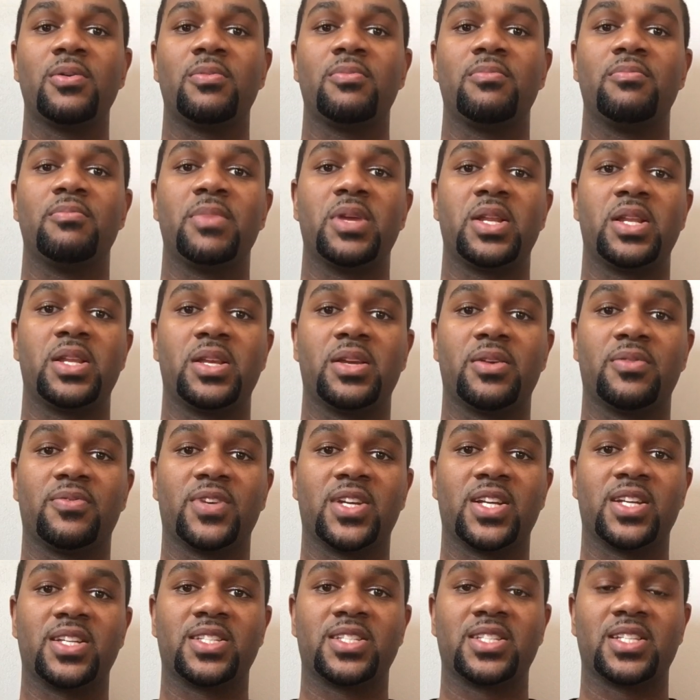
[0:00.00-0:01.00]
many of
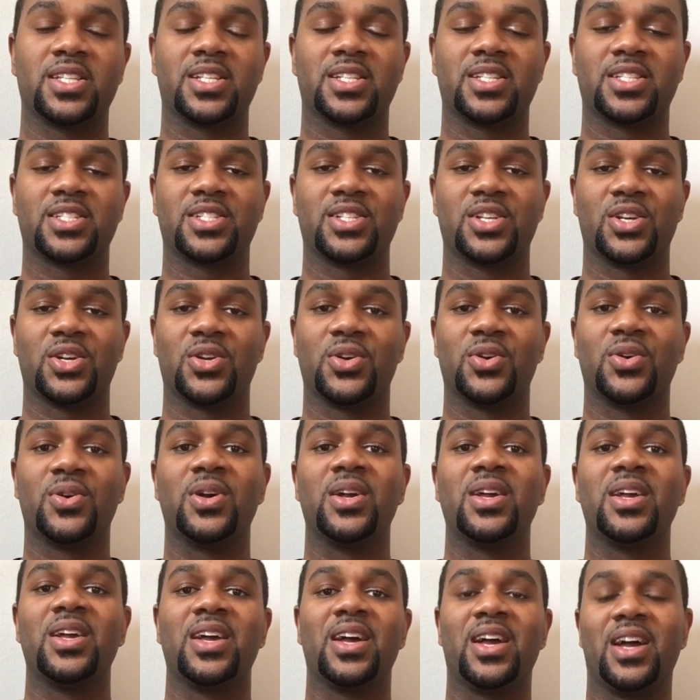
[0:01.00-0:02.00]
us, and so
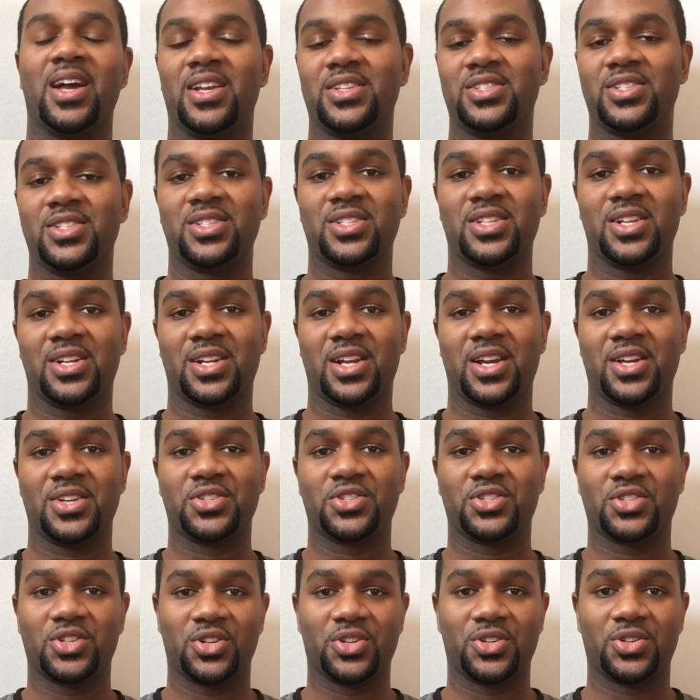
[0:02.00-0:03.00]
I just thought I'd
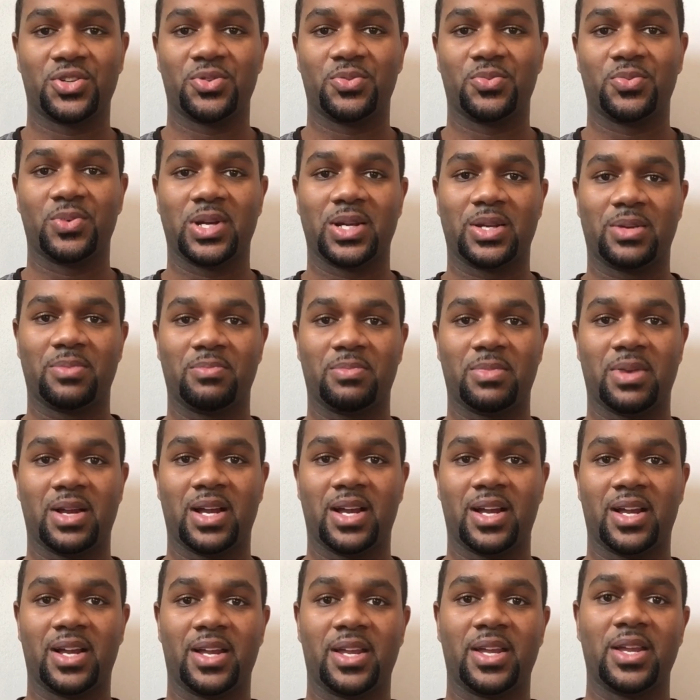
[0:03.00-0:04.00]
show you what
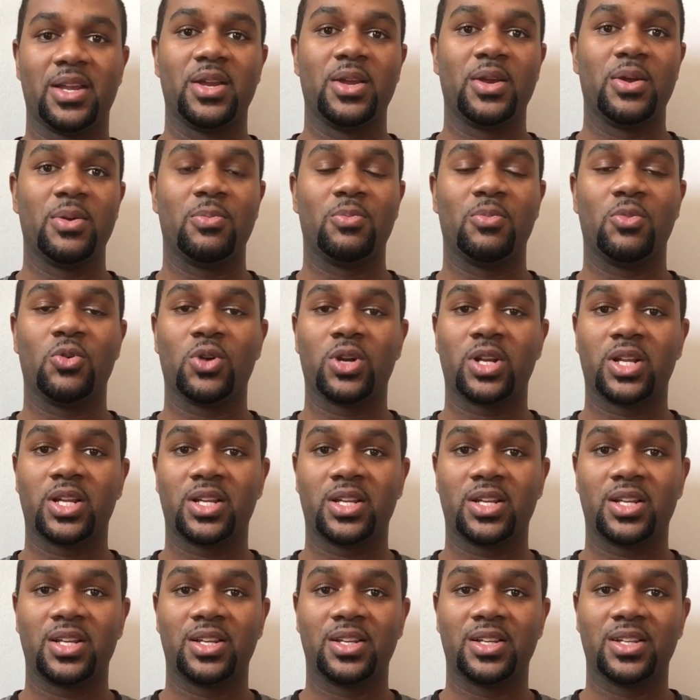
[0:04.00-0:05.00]
my
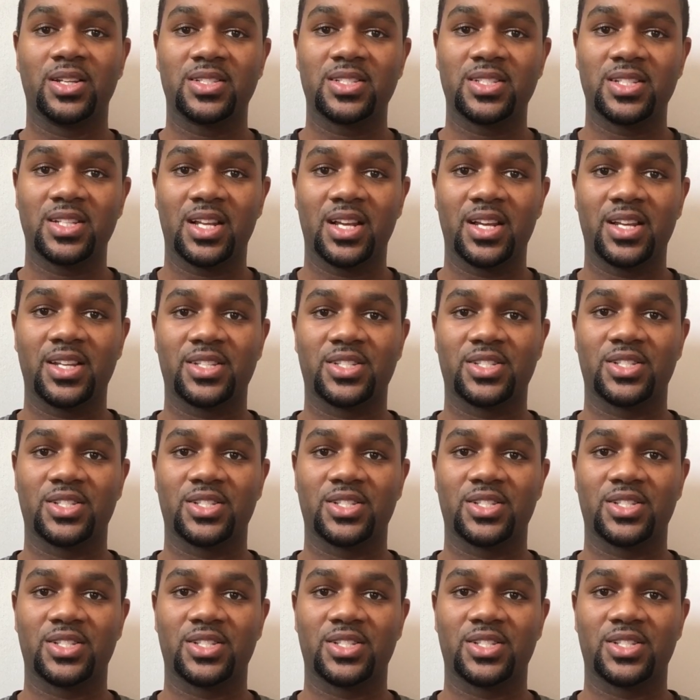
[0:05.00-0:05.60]
morning looks like.